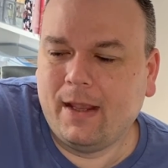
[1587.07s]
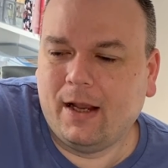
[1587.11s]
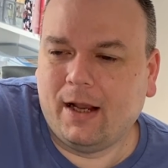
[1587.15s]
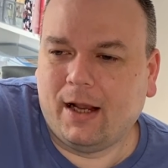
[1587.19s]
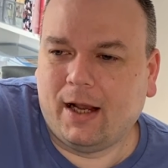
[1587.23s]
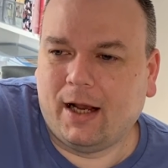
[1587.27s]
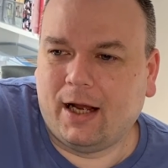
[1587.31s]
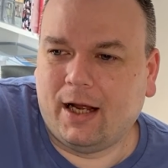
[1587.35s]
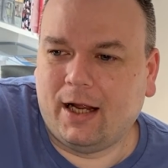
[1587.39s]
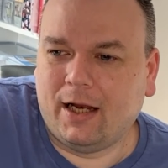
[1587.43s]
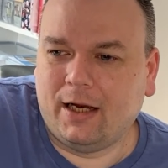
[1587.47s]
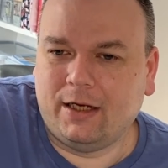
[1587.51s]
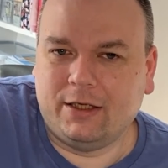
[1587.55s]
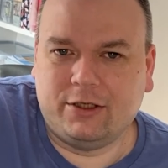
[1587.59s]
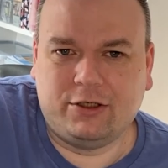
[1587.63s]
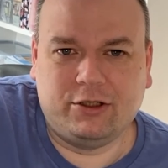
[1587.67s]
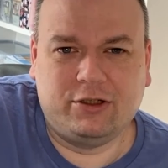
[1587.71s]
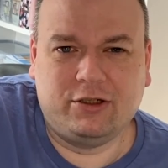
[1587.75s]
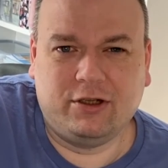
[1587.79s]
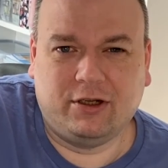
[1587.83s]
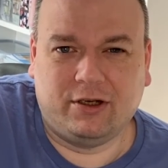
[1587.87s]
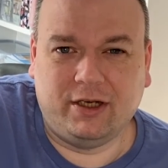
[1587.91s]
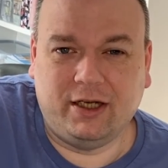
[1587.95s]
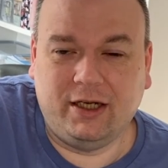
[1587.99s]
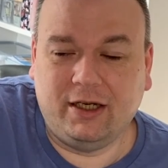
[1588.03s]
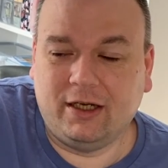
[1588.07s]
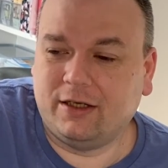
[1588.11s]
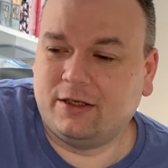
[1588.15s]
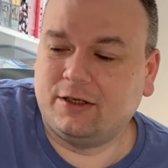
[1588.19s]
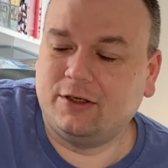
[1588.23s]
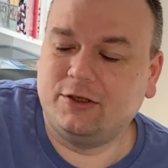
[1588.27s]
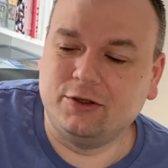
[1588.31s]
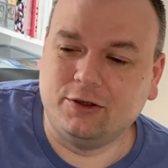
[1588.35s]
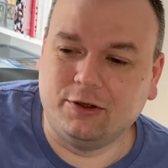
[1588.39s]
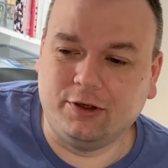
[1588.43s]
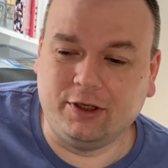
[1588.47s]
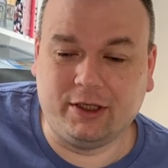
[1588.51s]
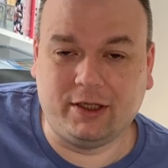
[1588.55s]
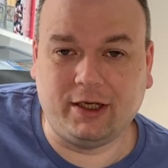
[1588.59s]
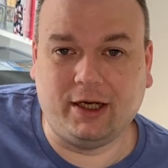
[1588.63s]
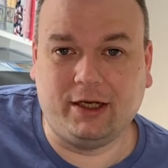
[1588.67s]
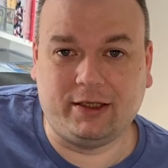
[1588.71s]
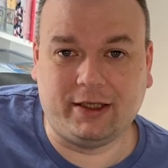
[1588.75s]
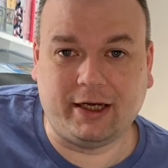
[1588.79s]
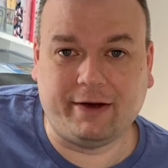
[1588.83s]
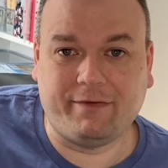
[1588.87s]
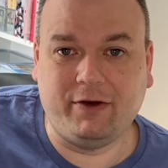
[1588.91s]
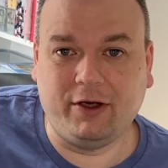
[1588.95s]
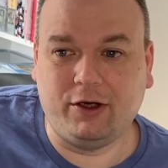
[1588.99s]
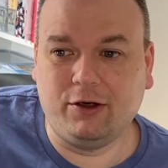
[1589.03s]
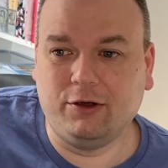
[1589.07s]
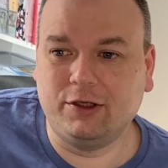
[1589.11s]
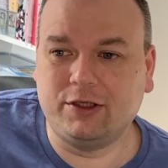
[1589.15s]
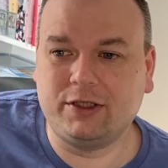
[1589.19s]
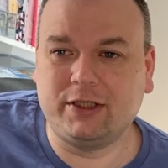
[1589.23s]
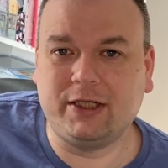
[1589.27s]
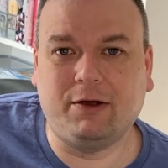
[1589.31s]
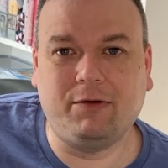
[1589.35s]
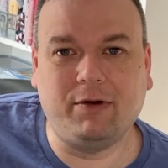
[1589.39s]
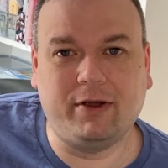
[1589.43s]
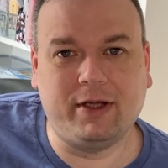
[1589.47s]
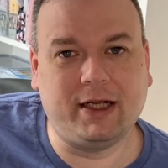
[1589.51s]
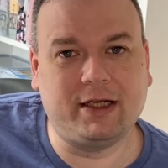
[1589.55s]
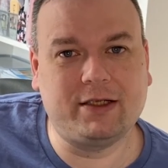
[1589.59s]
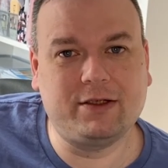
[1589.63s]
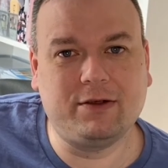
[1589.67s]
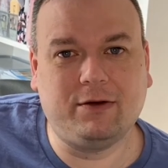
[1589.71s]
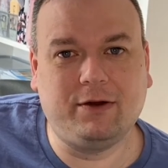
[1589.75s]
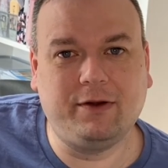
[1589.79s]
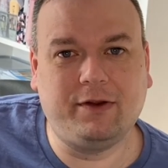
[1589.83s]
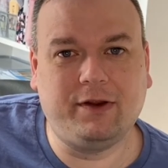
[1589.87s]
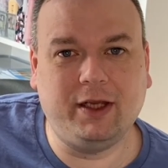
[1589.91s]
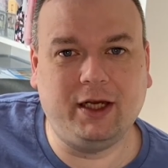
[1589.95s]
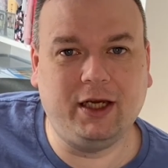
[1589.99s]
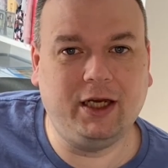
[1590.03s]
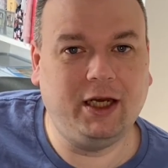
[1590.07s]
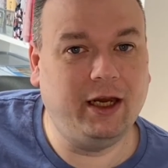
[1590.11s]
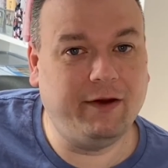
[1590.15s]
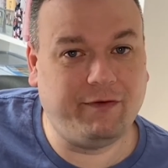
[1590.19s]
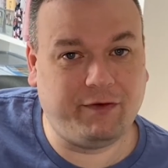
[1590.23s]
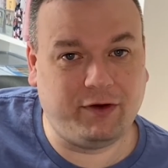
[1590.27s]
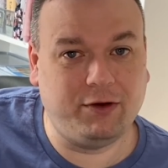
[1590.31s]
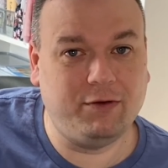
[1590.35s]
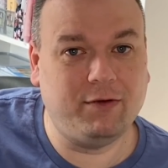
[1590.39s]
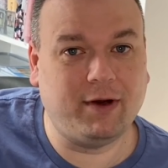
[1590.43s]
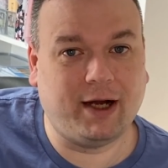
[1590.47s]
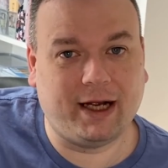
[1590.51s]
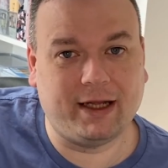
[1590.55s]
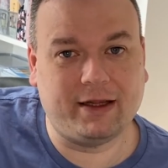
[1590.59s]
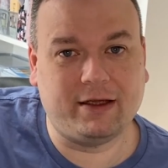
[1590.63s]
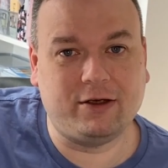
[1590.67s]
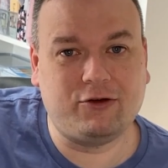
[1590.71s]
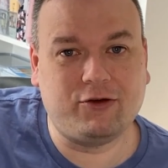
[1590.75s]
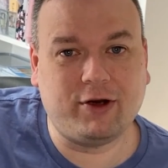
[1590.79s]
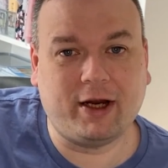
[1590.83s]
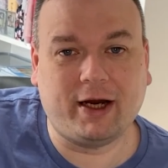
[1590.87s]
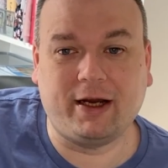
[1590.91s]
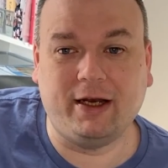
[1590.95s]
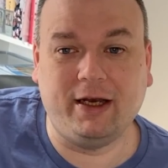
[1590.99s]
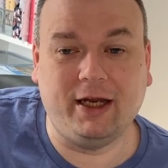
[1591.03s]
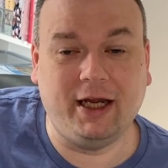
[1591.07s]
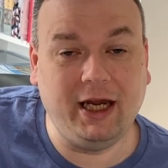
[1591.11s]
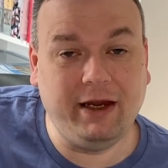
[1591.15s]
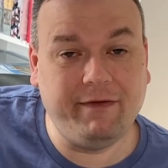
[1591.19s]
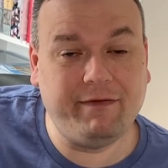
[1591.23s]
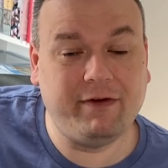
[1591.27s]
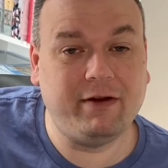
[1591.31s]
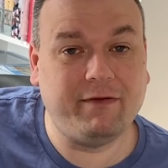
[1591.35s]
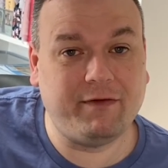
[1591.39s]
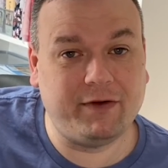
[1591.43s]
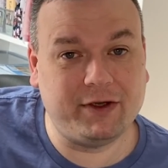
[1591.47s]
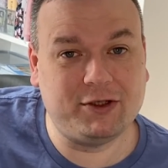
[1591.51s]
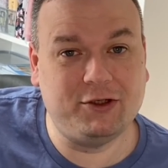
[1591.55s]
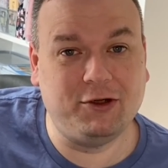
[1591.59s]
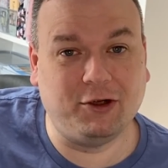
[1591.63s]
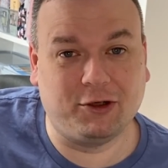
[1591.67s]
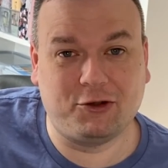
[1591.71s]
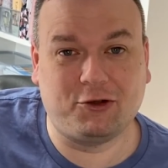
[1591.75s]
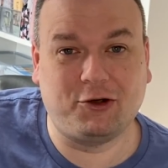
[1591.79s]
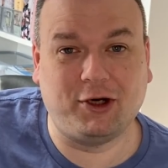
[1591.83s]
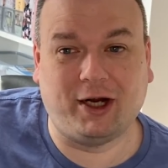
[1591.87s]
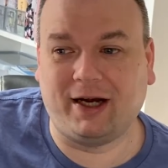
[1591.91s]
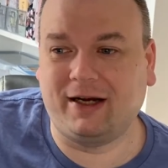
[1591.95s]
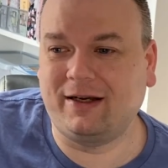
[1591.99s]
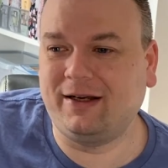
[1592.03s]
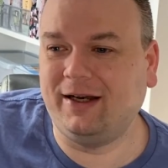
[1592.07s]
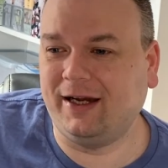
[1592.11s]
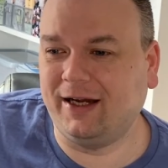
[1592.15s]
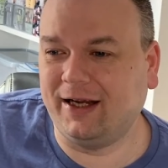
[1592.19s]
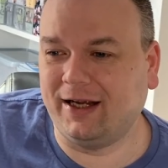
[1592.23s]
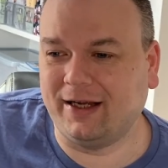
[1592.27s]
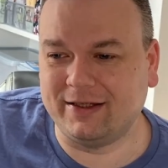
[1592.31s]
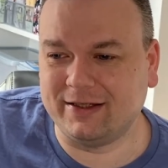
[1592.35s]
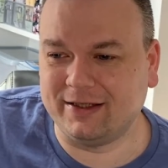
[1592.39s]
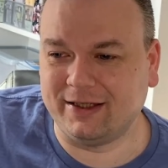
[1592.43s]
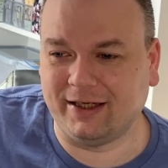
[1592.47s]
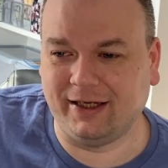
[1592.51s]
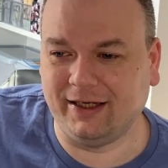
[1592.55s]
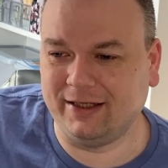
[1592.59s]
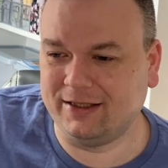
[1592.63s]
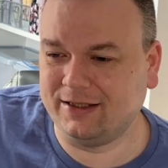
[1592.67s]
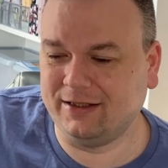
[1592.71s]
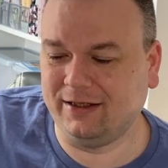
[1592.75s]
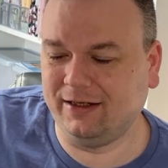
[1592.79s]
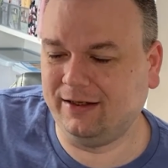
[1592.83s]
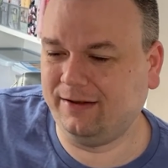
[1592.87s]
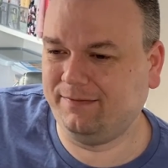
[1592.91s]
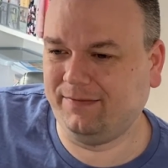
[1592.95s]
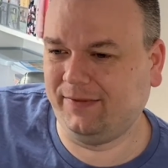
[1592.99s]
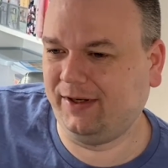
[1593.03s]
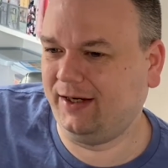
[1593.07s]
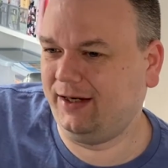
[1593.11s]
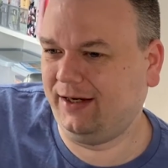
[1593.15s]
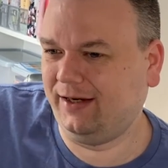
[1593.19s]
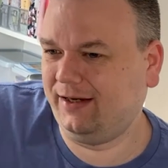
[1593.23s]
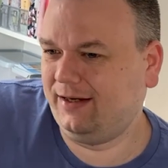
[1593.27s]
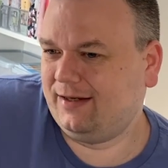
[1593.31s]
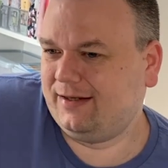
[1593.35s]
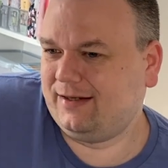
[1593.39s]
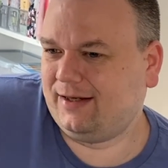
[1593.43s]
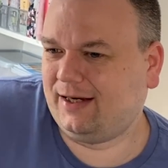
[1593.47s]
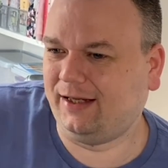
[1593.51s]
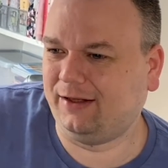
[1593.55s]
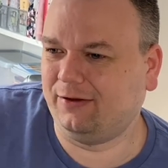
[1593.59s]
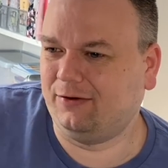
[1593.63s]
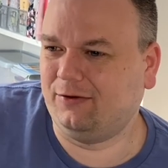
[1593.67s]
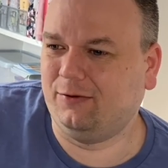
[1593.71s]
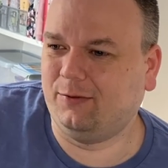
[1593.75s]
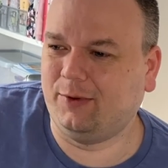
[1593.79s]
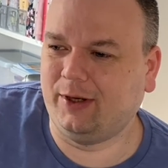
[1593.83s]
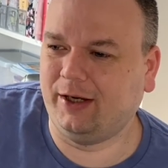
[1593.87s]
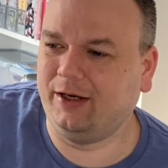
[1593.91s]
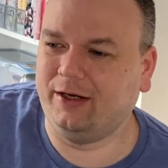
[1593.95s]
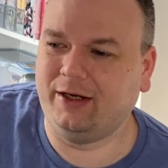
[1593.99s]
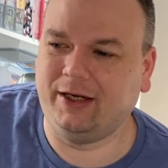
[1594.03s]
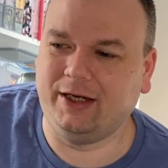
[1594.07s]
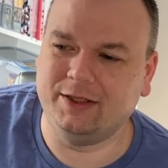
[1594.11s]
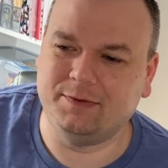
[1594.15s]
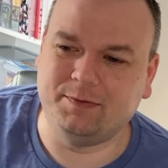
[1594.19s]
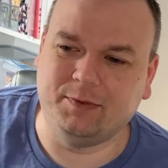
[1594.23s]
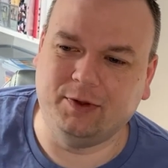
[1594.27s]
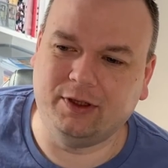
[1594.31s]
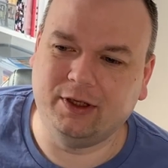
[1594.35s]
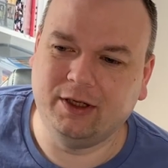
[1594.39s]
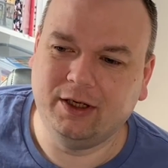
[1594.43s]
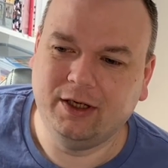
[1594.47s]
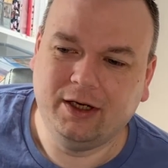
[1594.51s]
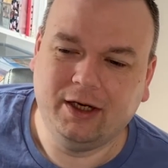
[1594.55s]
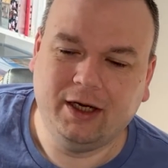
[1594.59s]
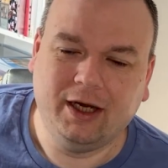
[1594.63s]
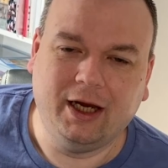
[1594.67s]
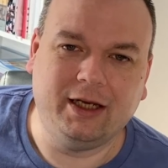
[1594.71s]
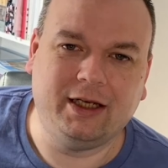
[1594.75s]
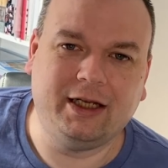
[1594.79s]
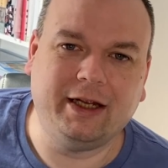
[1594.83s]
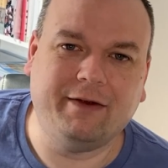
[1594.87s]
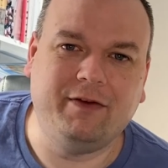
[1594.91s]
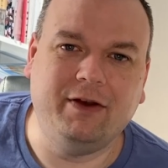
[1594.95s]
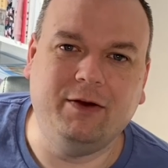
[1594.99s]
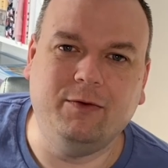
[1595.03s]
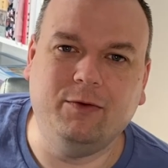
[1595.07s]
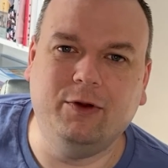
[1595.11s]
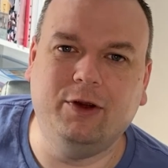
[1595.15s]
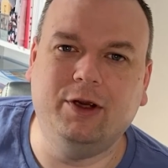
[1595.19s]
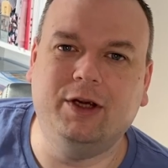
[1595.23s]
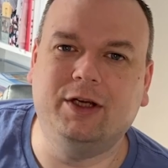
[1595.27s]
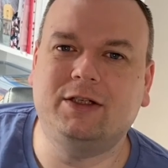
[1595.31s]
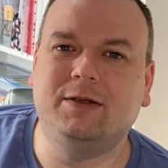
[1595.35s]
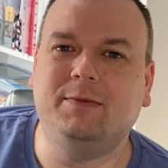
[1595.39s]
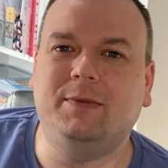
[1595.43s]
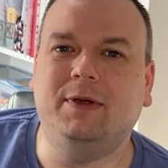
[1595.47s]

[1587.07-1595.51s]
And it's just not needed. So it definitely cuts down on that sort of thing if you add the tracking, even if it's not tracked. Like I say, I don't know what it is, but it definitely works.